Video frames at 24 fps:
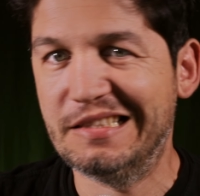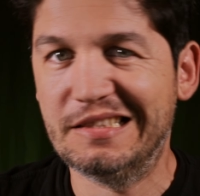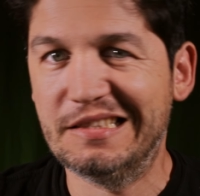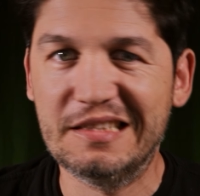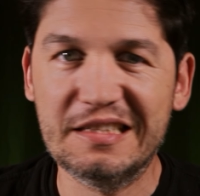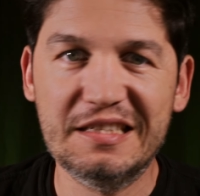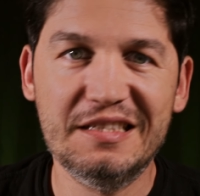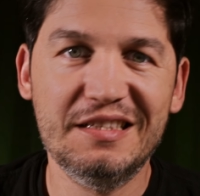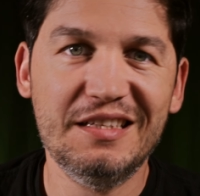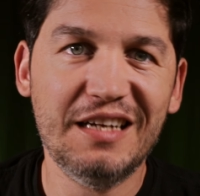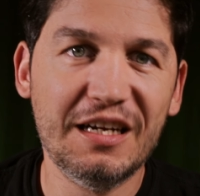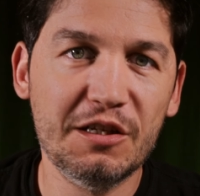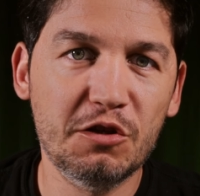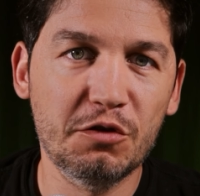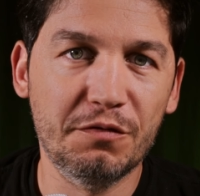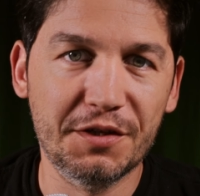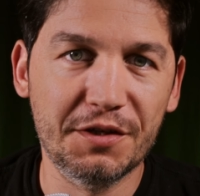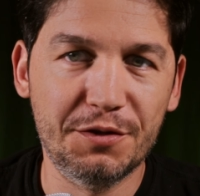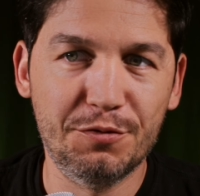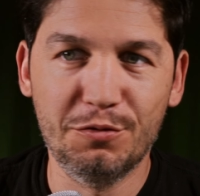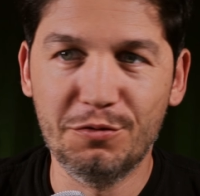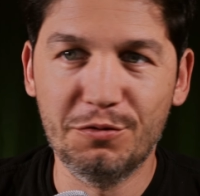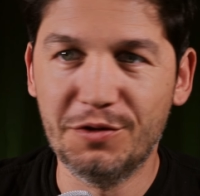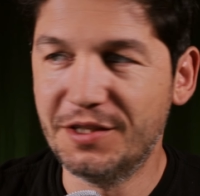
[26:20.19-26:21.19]
the start of
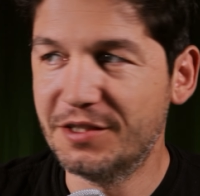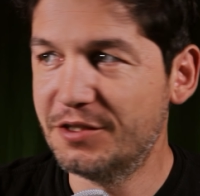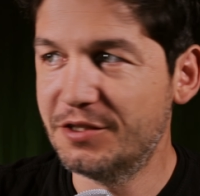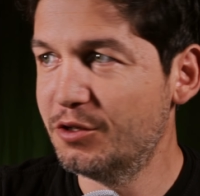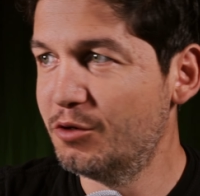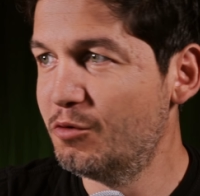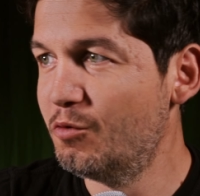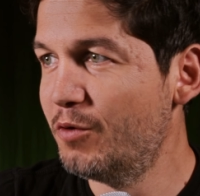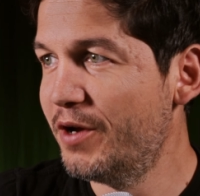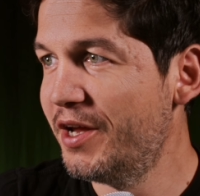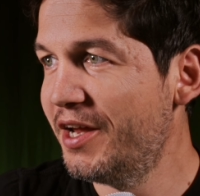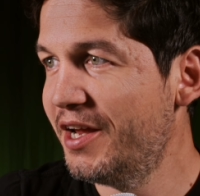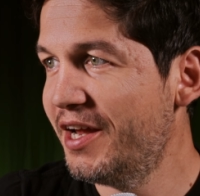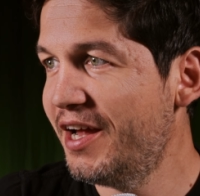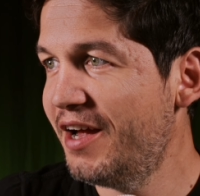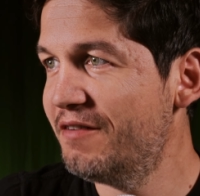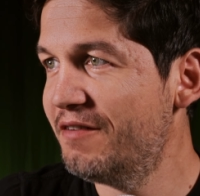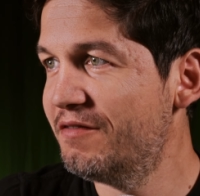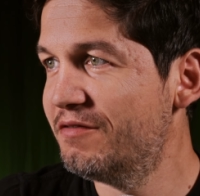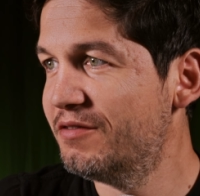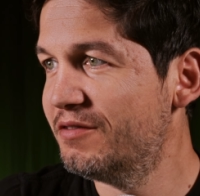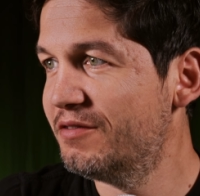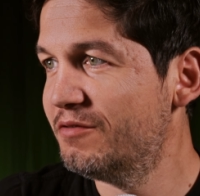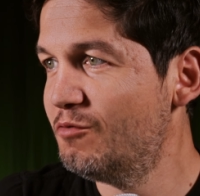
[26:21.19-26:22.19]
a to-do list. So we
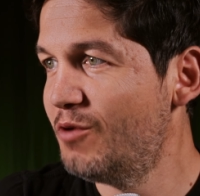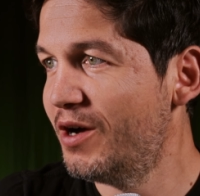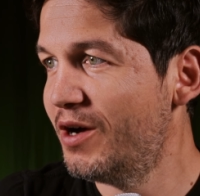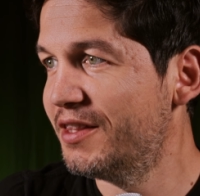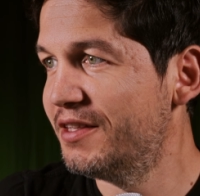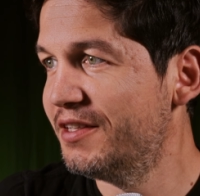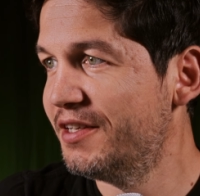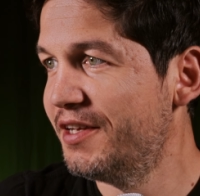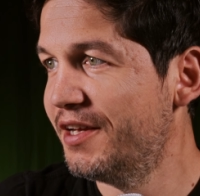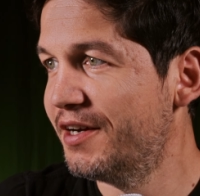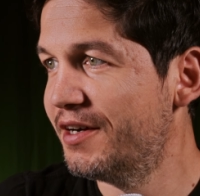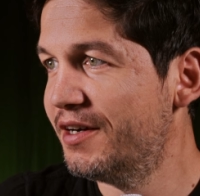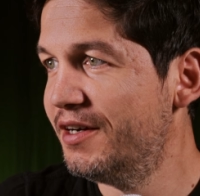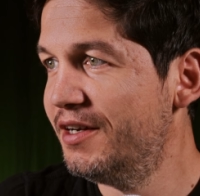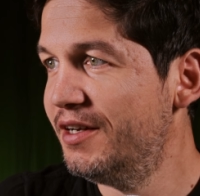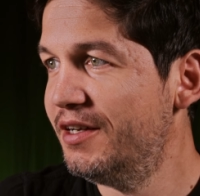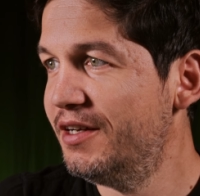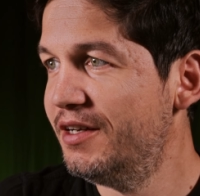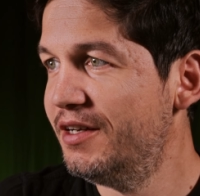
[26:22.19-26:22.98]
have what here?